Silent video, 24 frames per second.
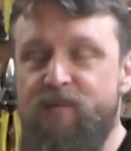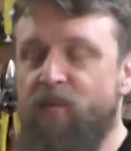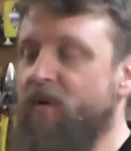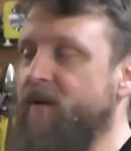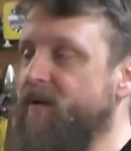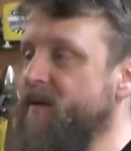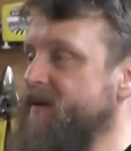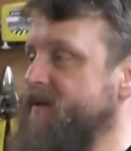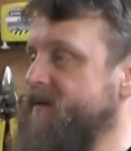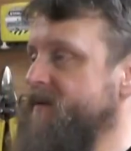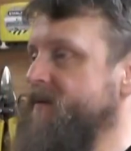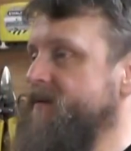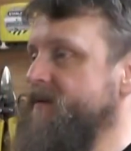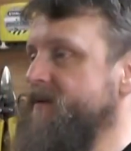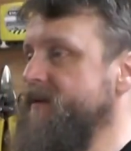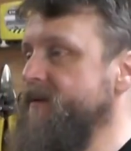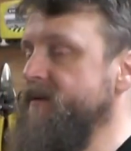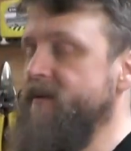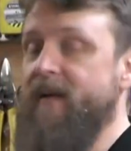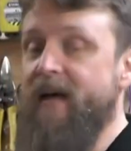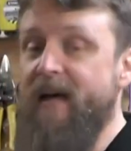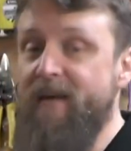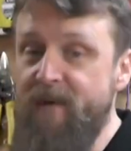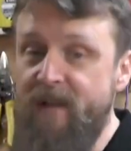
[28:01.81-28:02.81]
Well,
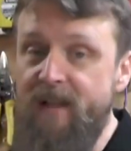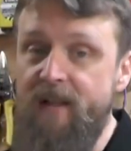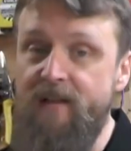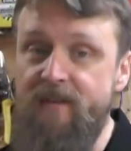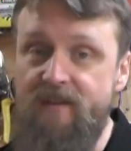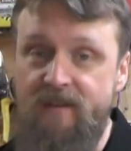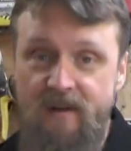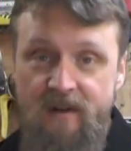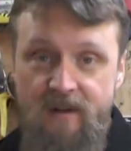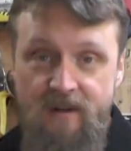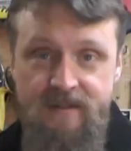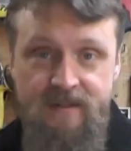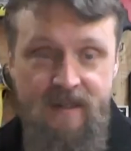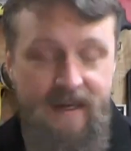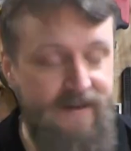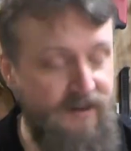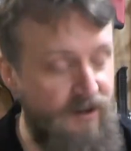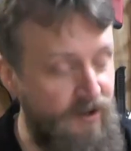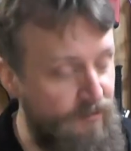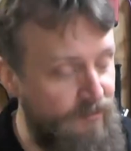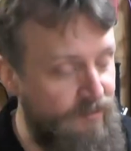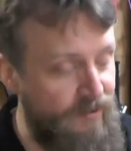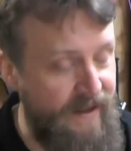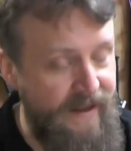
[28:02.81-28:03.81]
dude, I'm an adult. I
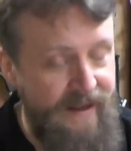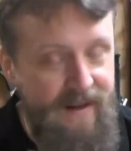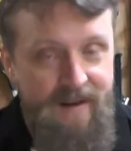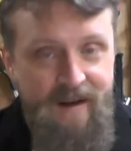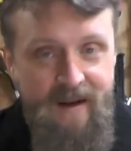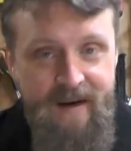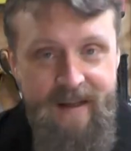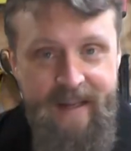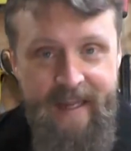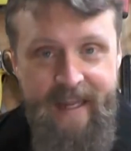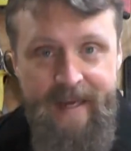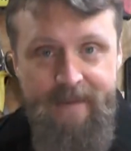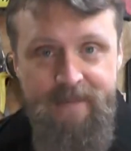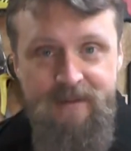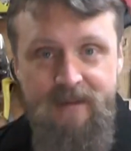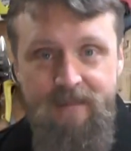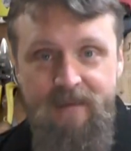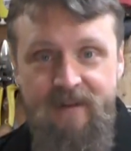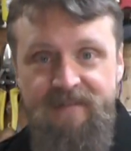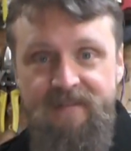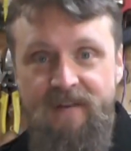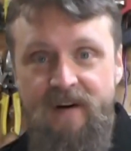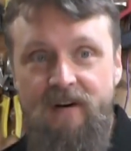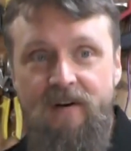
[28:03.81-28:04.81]
don't play a lot of games on
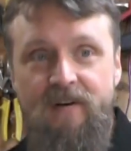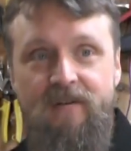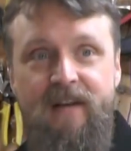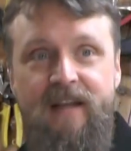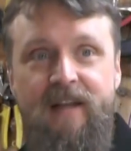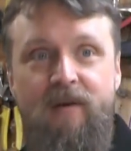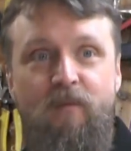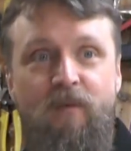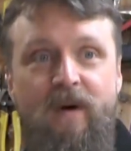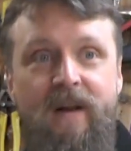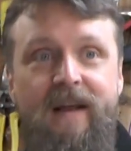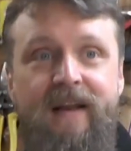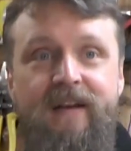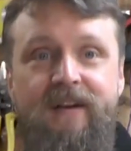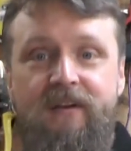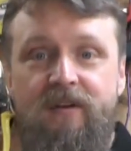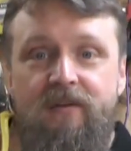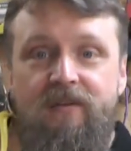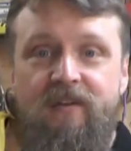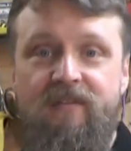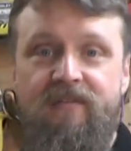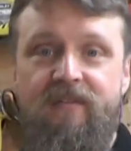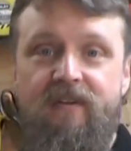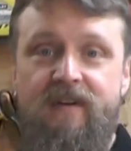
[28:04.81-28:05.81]
my phone, and when I
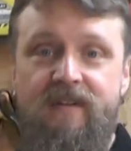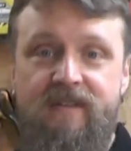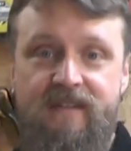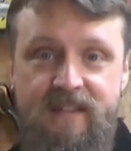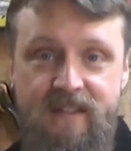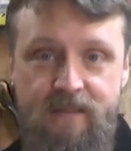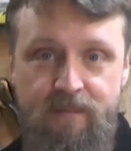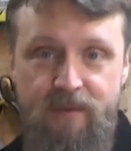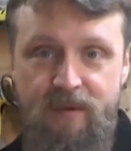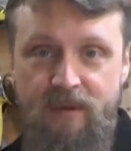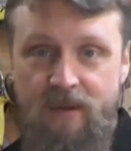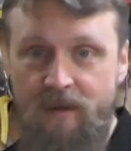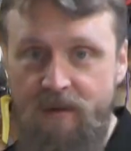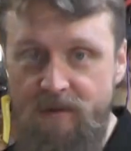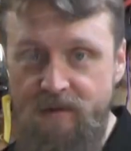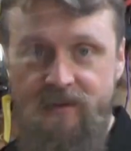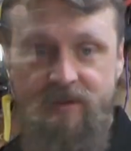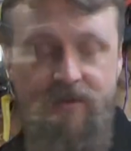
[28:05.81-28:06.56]
do, they're very simple, old